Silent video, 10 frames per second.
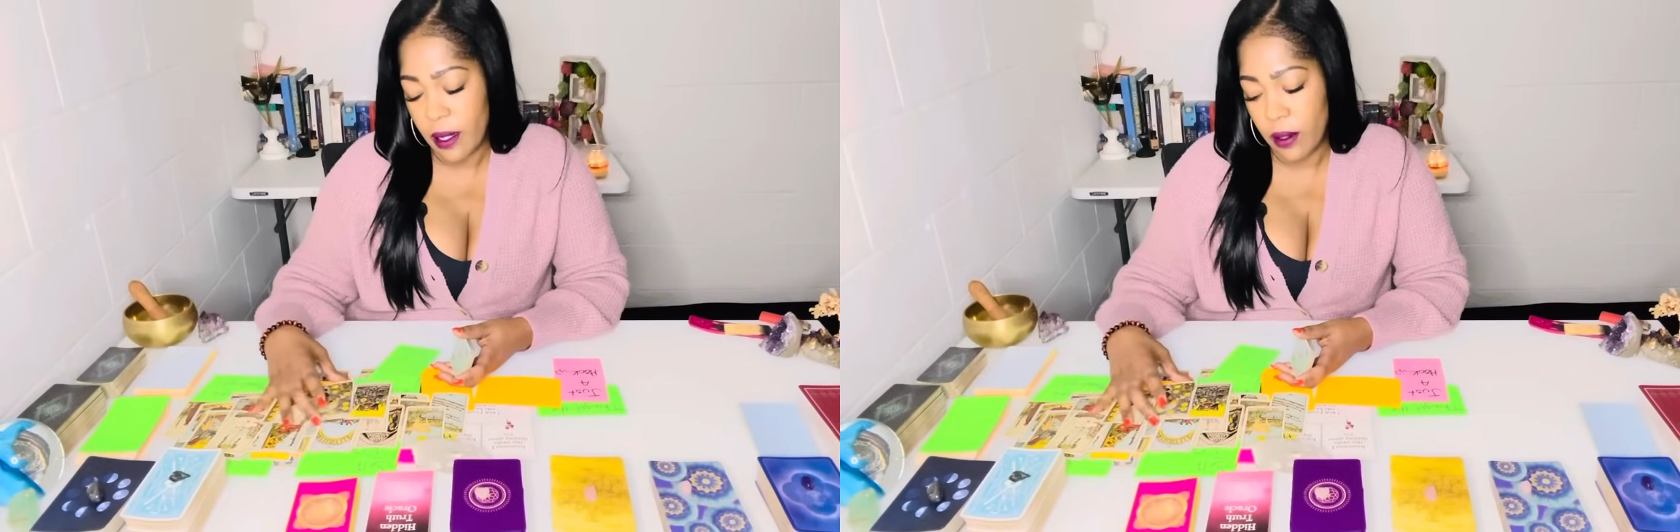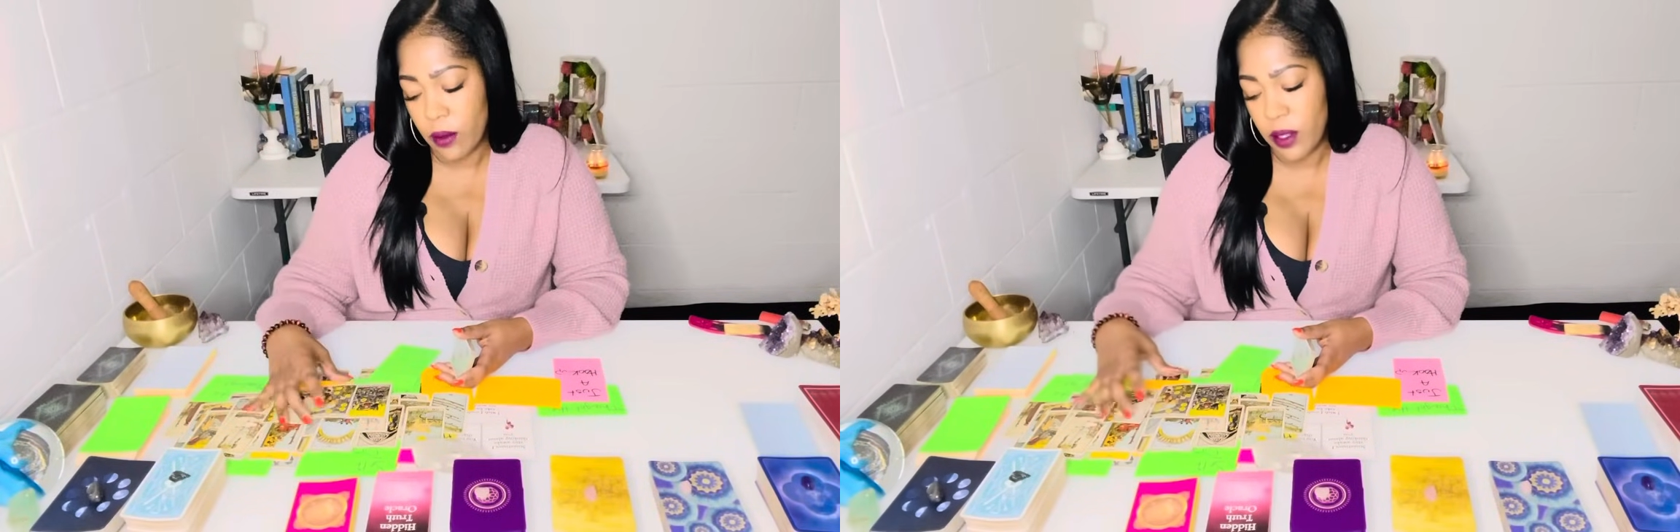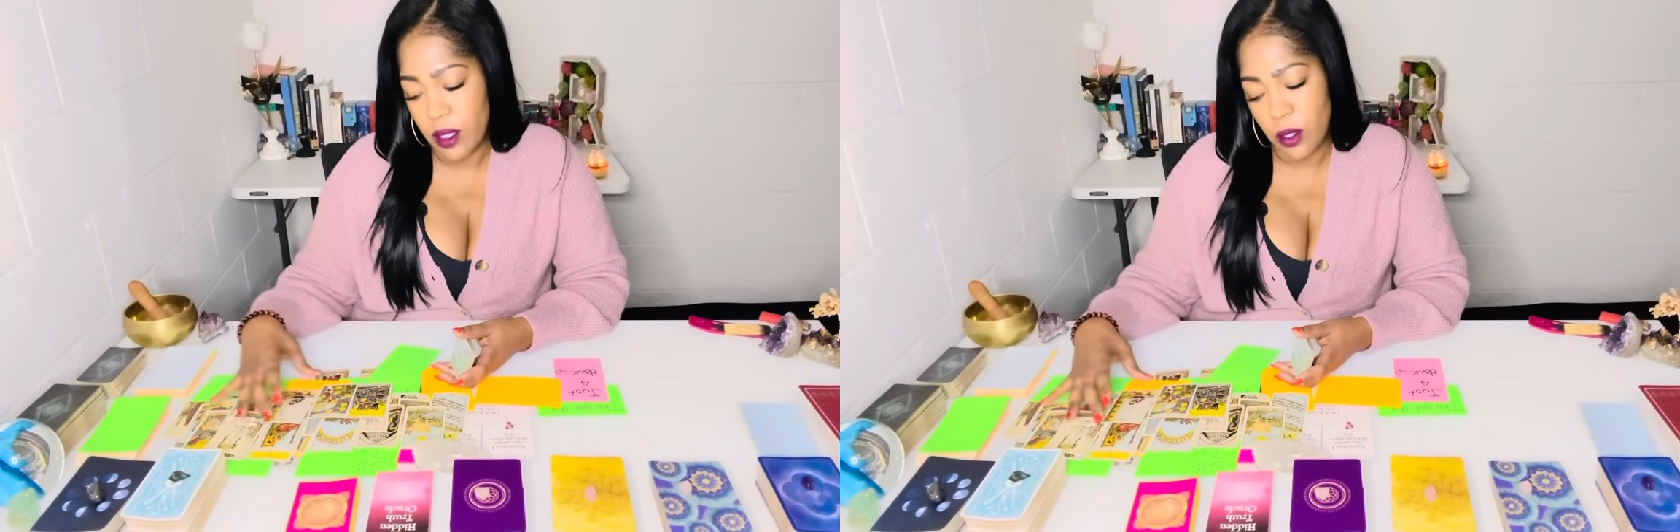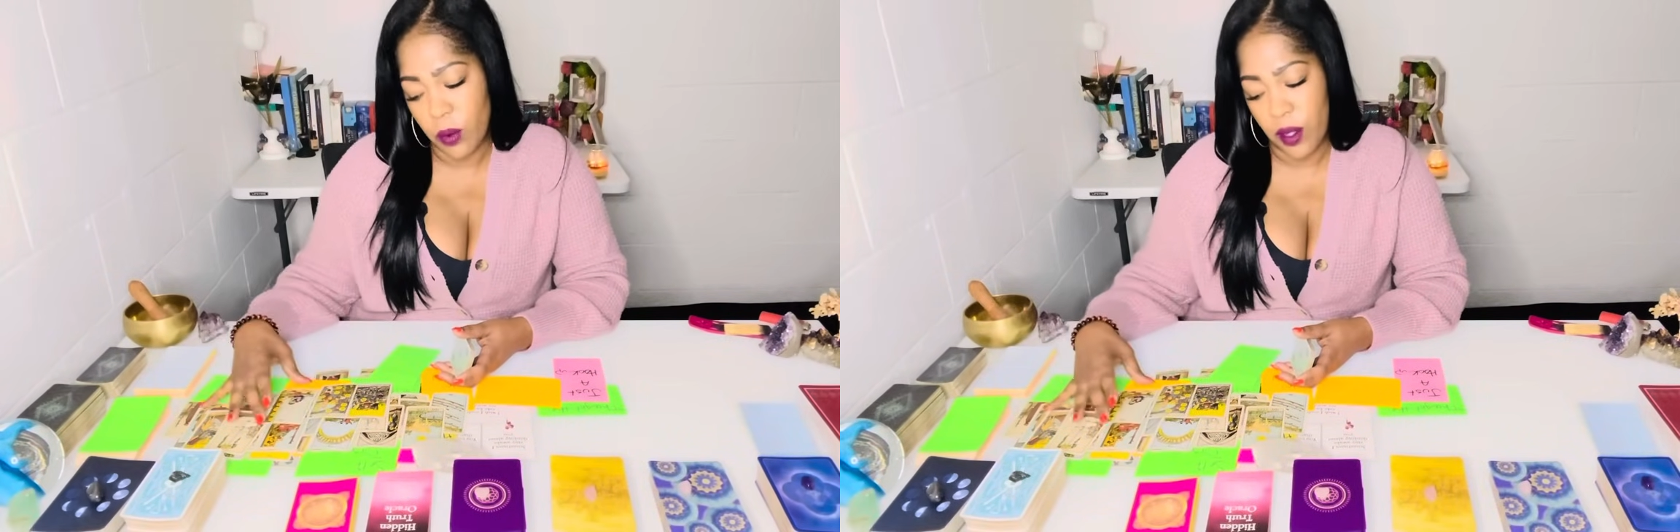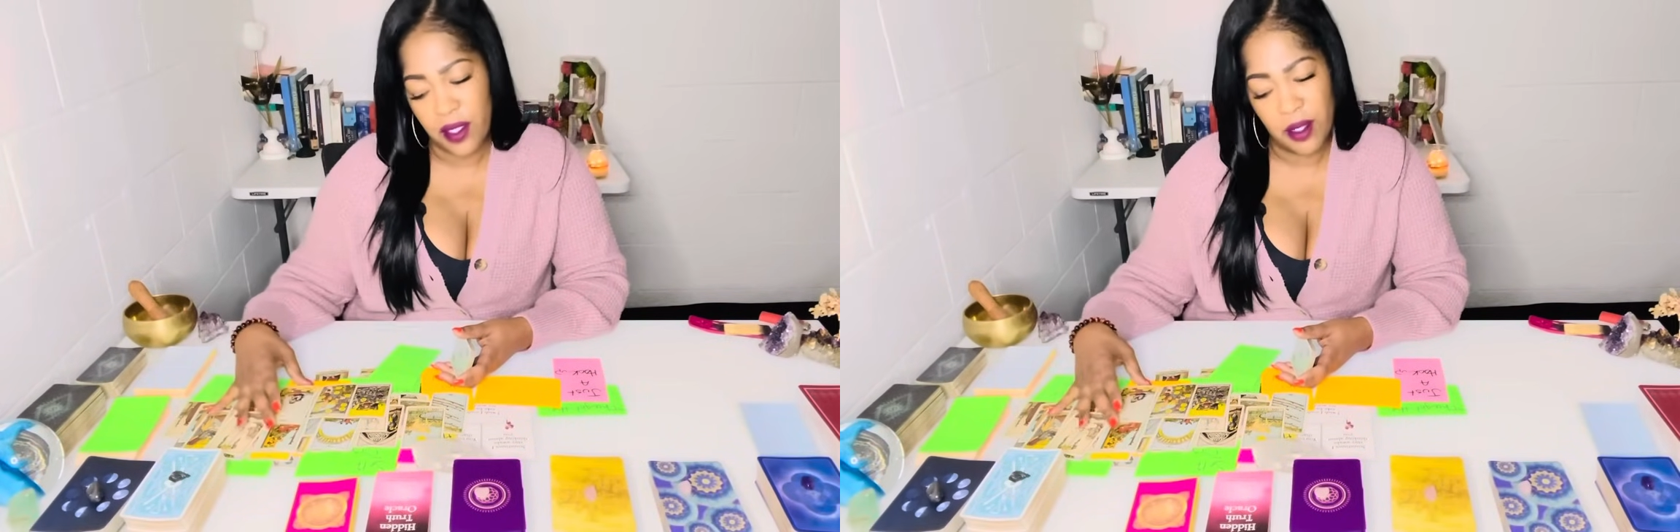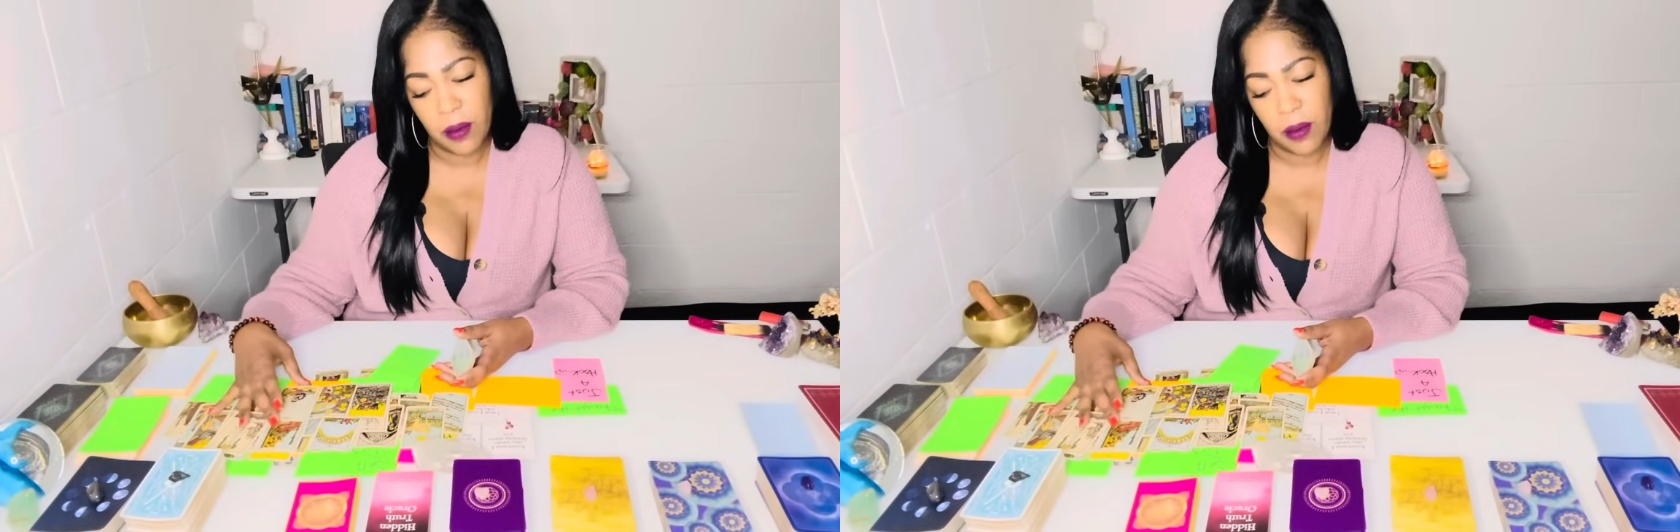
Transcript: I don't need to work on a